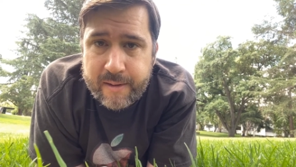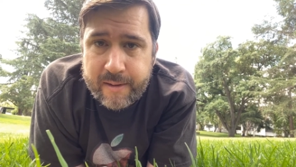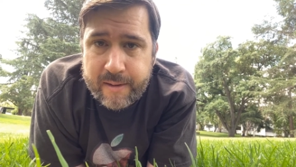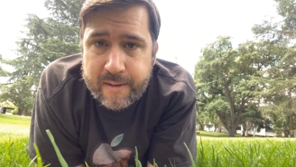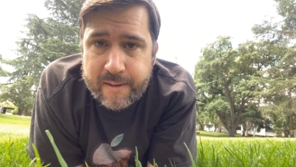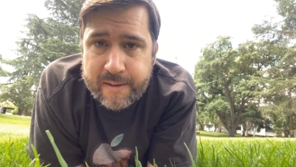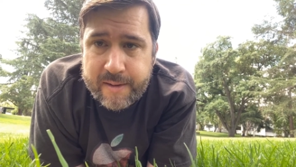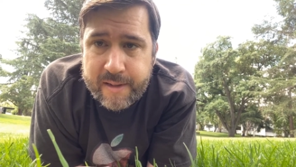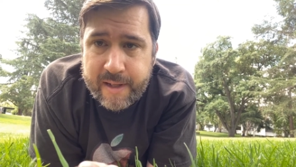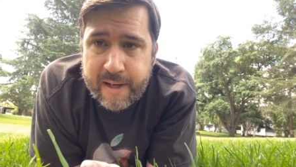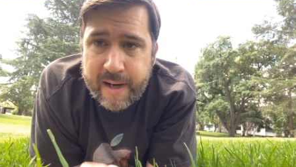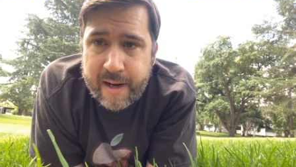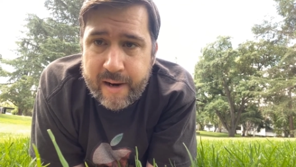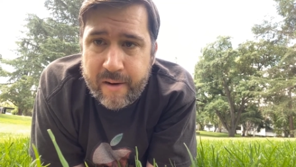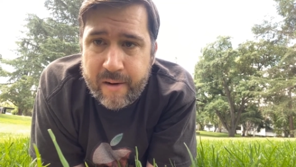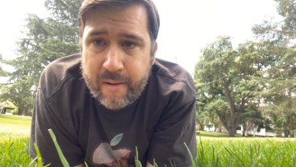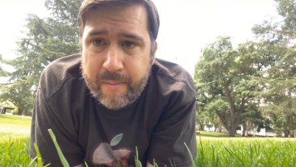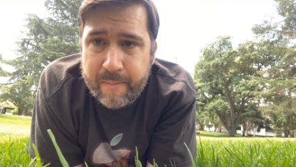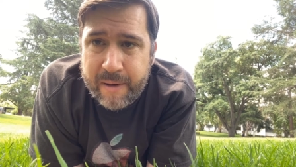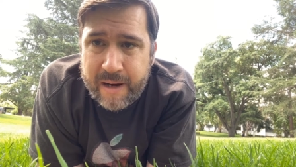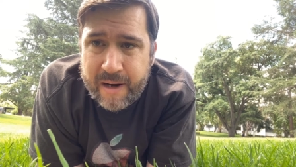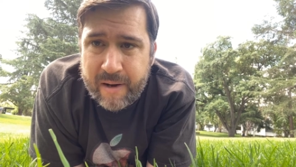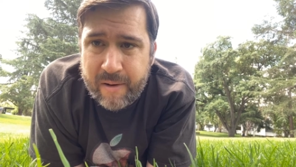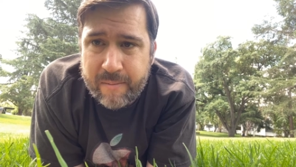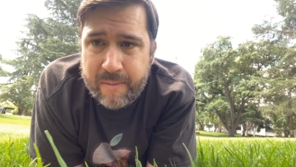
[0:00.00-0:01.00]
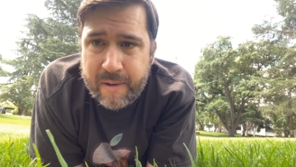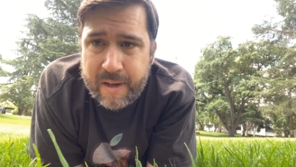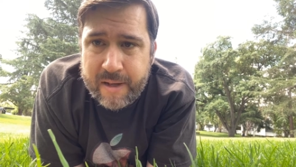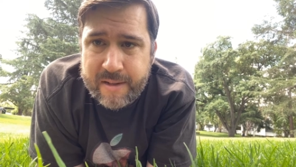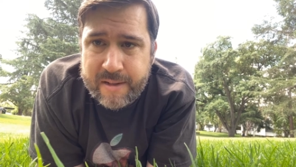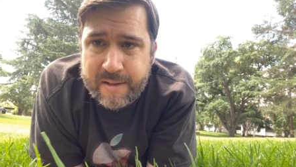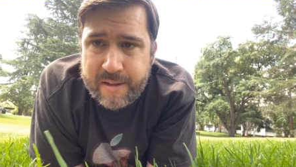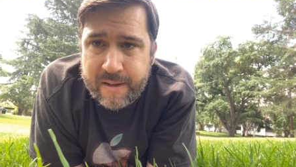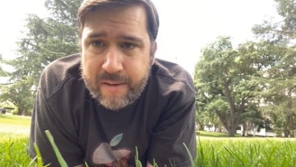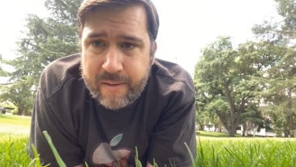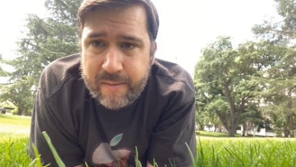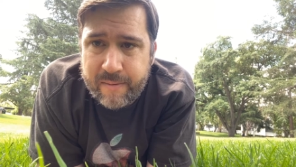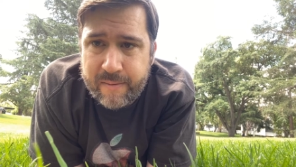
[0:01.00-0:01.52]
to care about
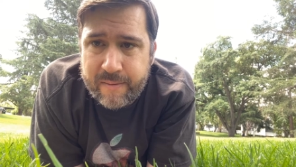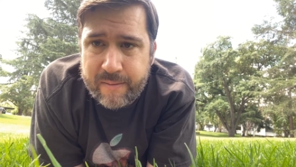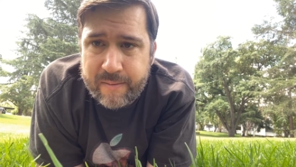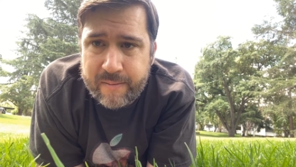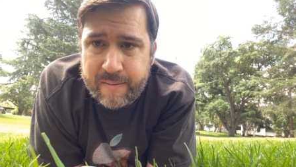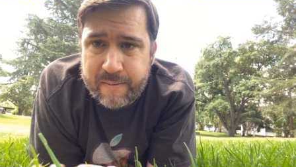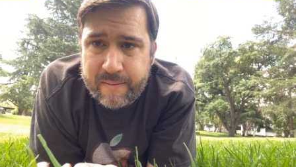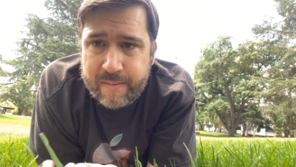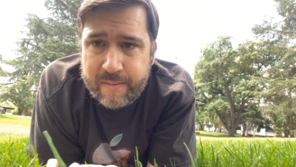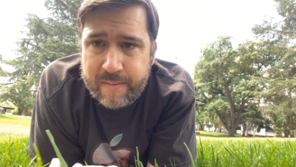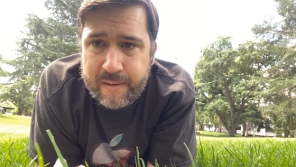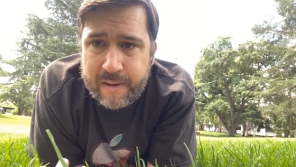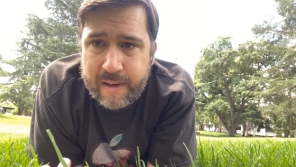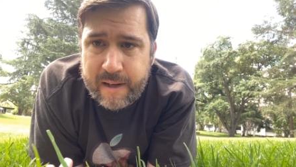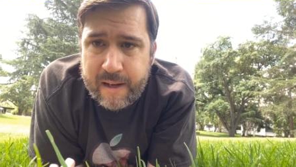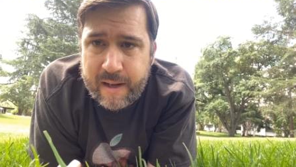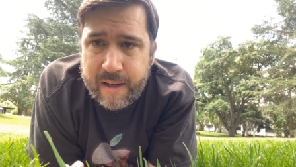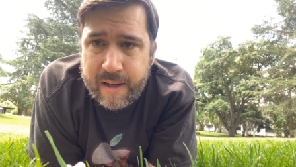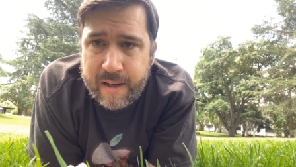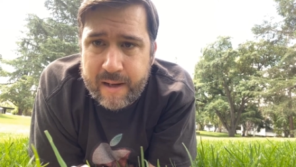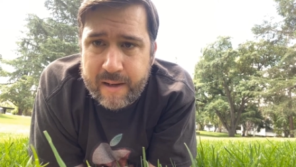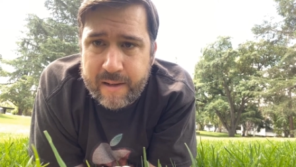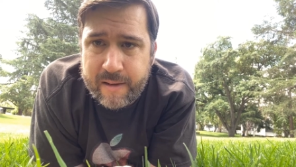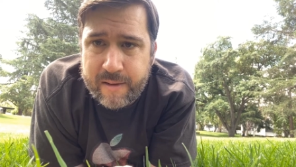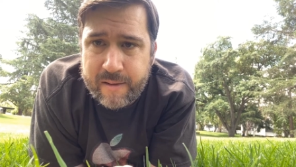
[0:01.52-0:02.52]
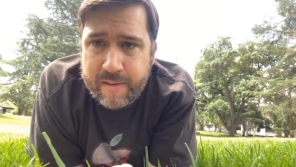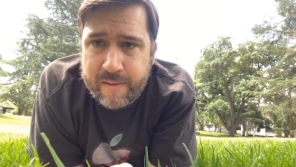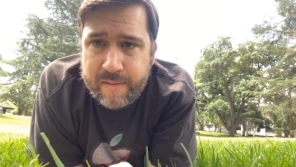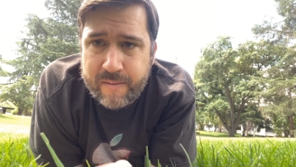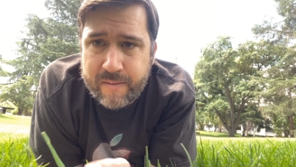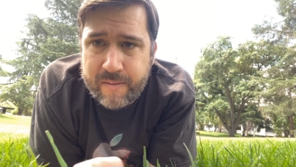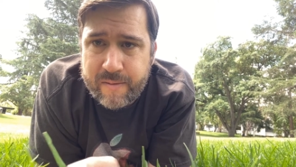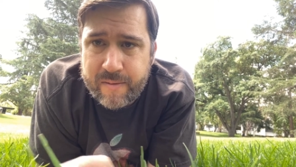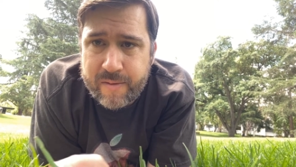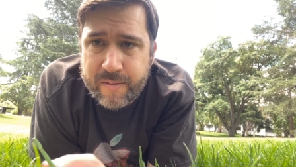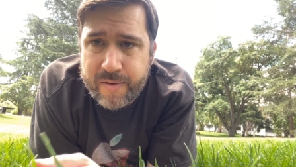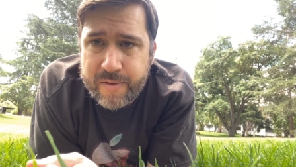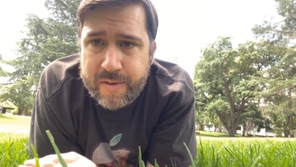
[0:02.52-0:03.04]
myself. And
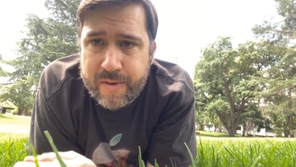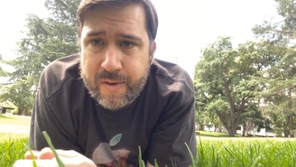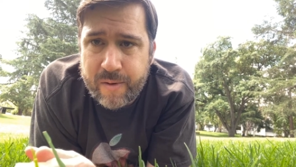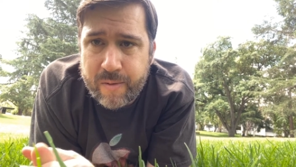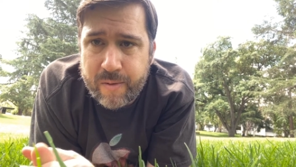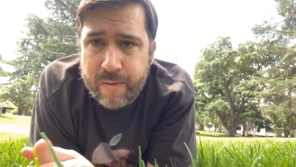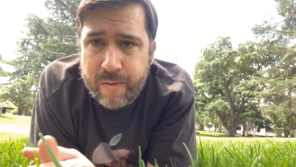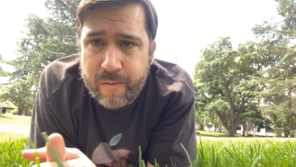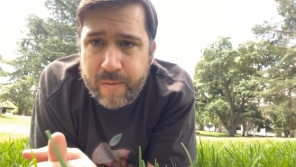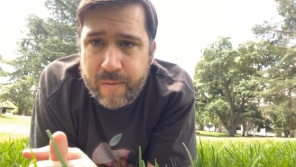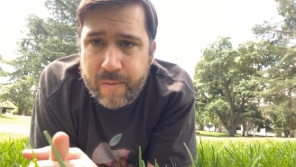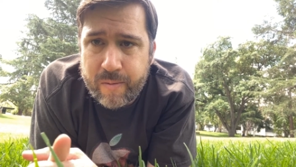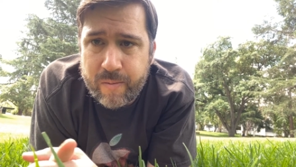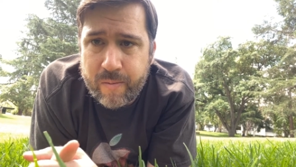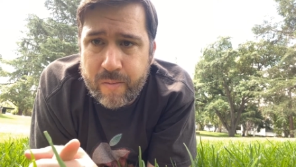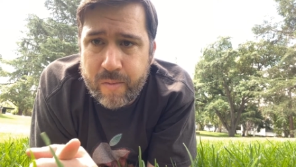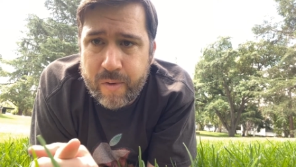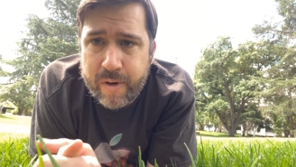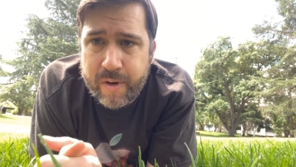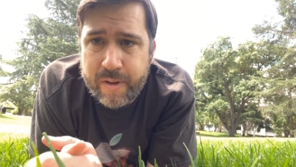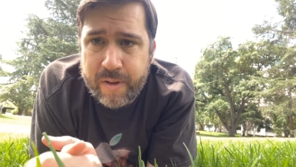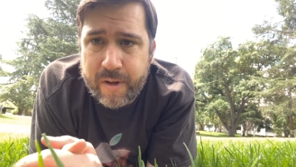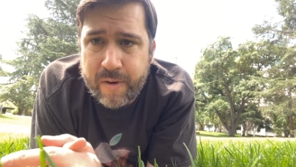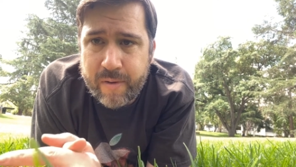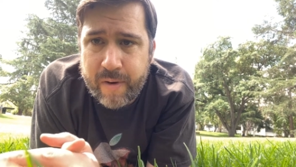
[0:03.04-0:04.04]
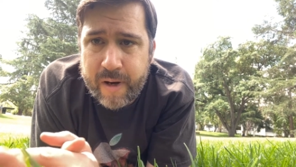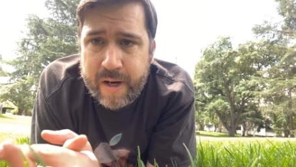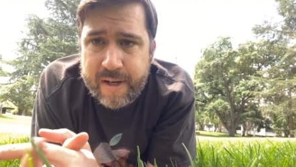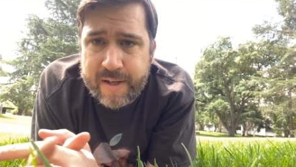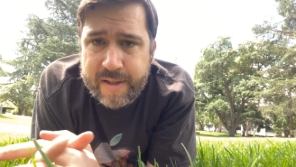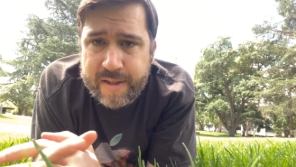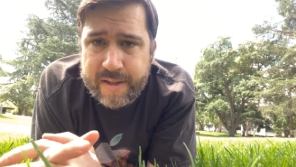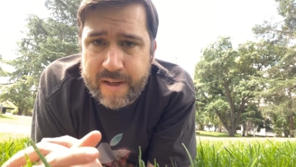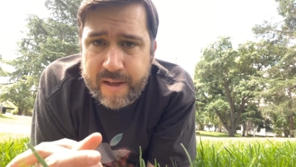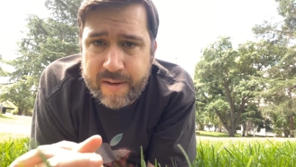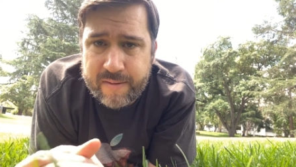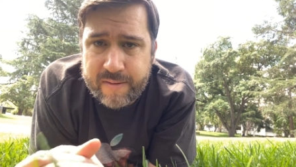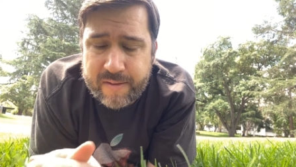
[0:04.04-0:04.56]
so one of the
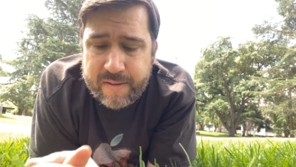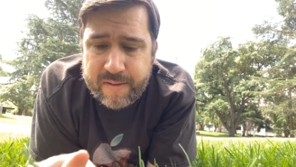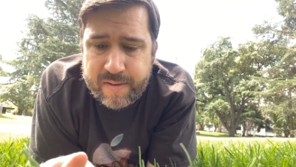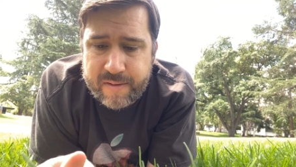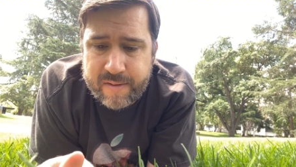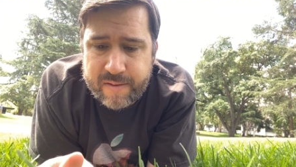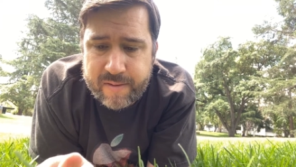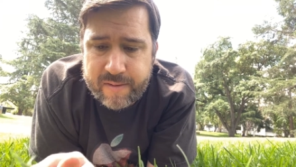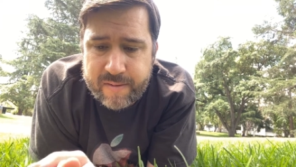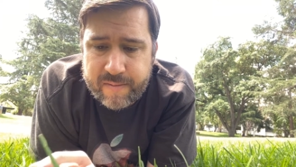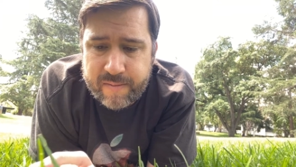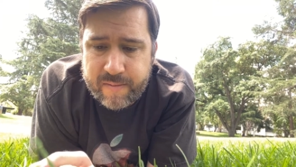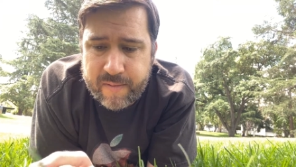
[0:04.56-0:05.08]
greatest gifts